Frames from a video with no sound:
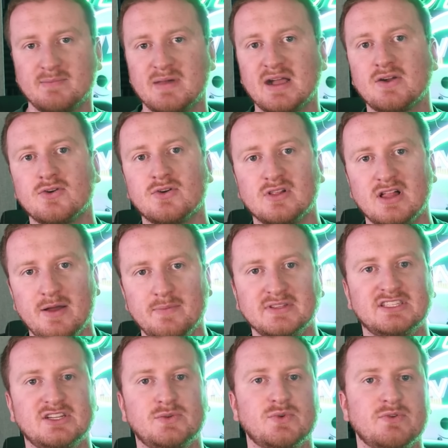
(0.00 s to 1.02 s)
Michael
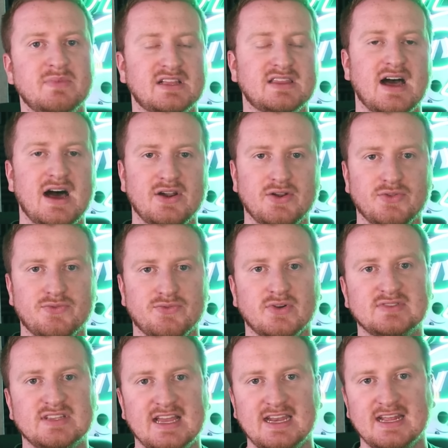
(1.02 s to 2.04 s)
Clemens and Will McDonald
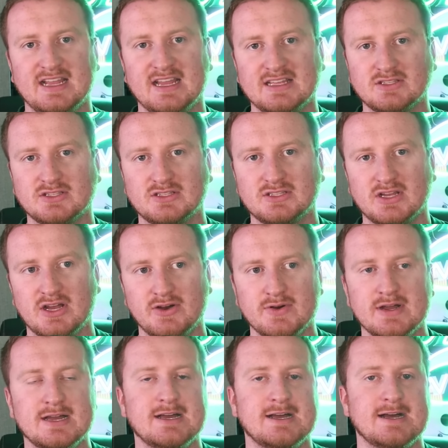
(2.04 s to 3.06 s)
rotating in.
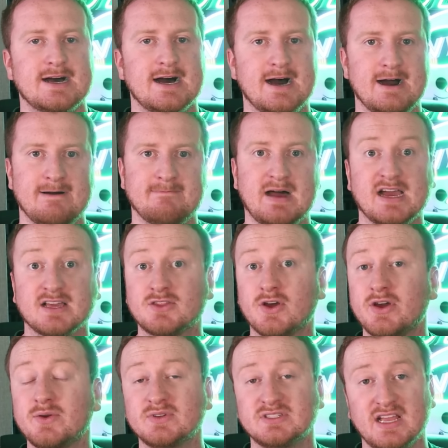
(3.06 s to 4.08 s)
So I
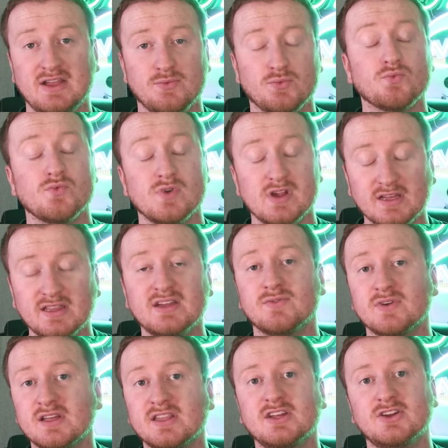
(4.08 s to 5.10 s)
thought it was a really,
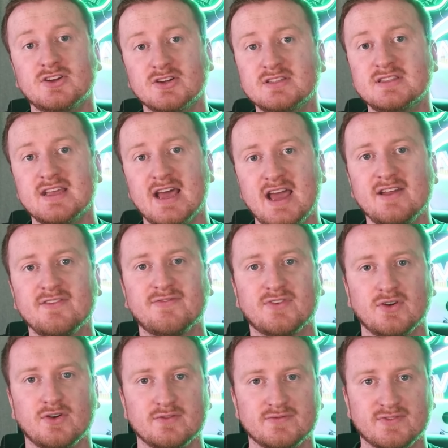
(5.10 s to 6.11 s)
really good day
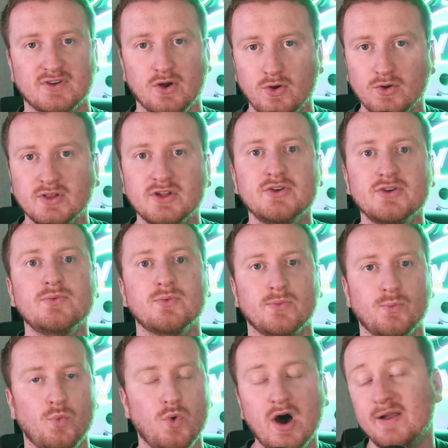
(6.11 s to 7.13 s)
for
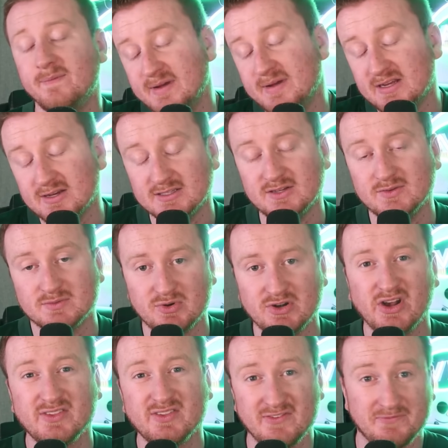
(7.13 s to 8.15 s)
Olu. One, because he was
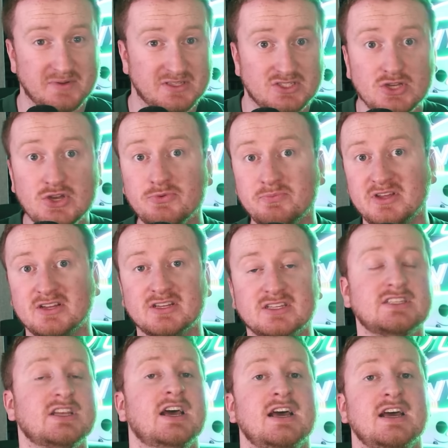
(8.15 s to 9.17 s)
productive, but two,
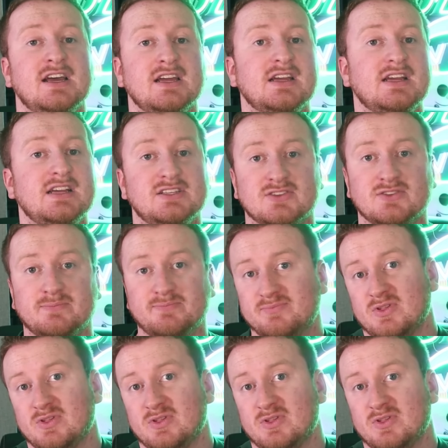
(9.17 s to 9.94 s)
because he's